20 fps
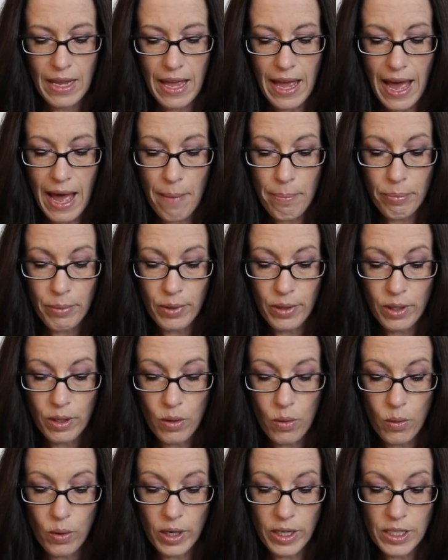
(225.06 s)

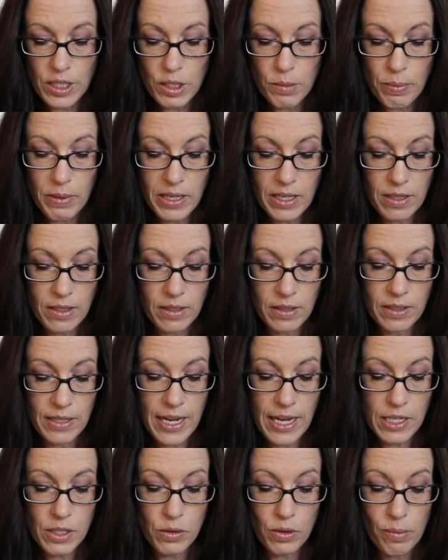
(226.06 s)
Apple, orange peel,
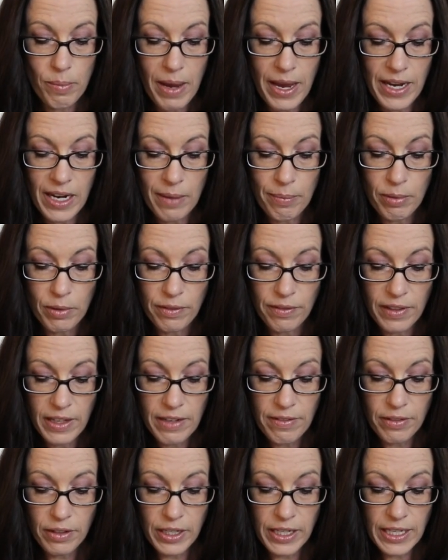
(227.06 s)
natural pineapple
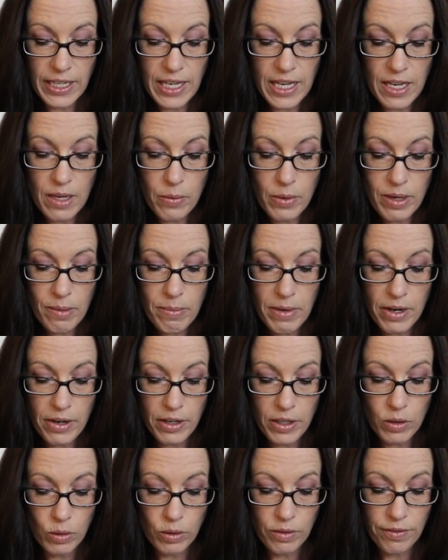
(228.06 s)
flavoring, kiwi,
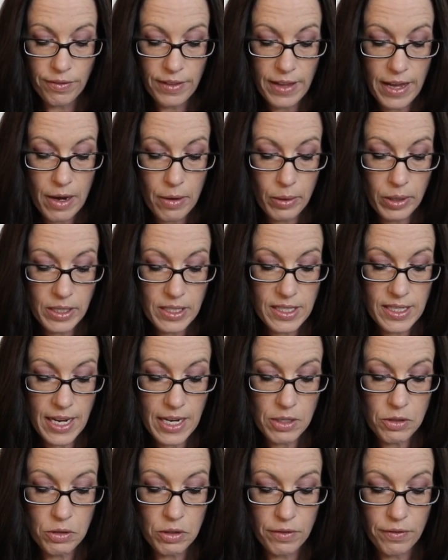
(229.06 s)
marigold flowers,
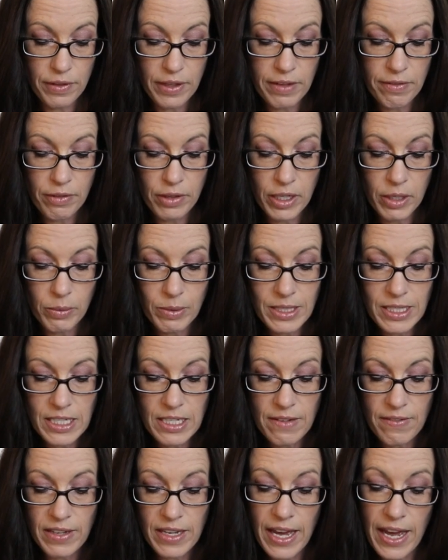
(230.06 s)
natural flavoring with
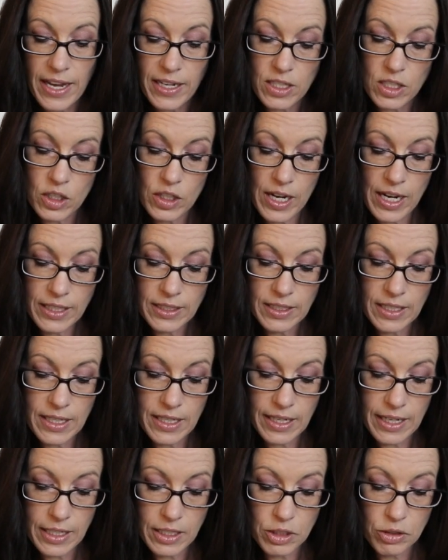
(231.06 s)
stevia extract,
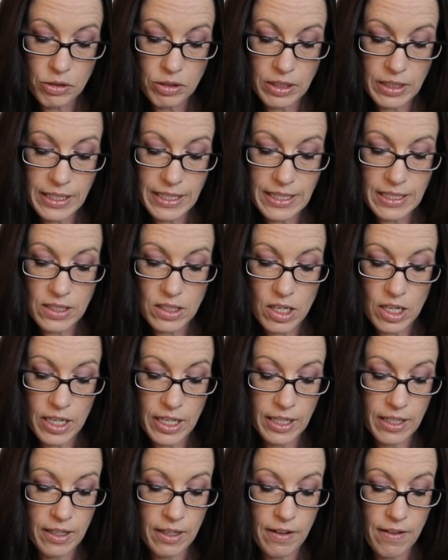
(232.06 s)
natural
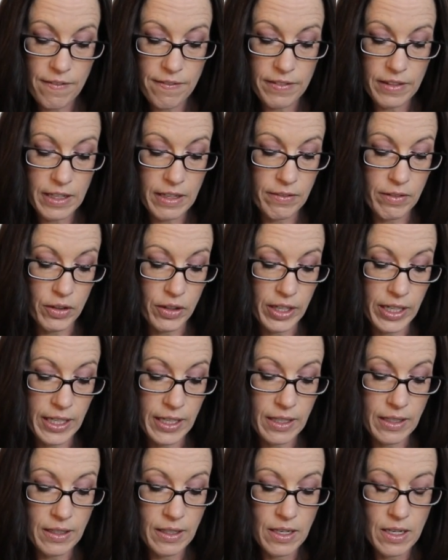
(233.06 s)
exotic
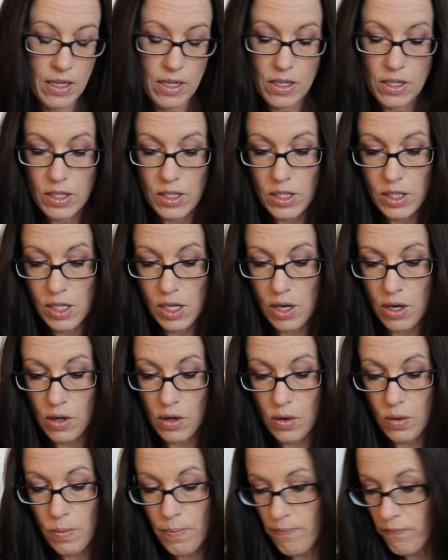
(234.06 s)
flavoring.
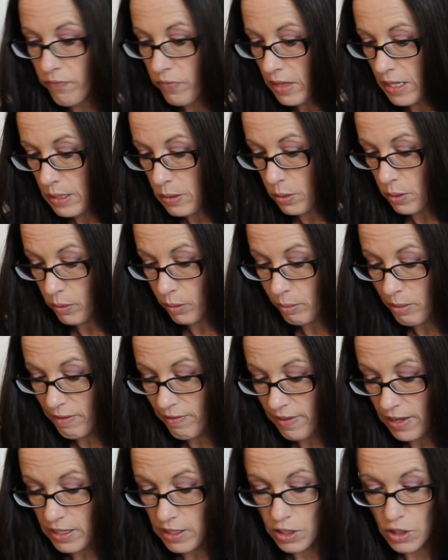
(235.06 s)
So this one will be
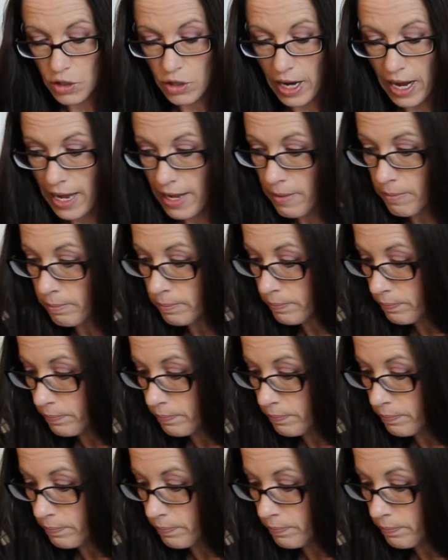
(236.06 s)
fun to try.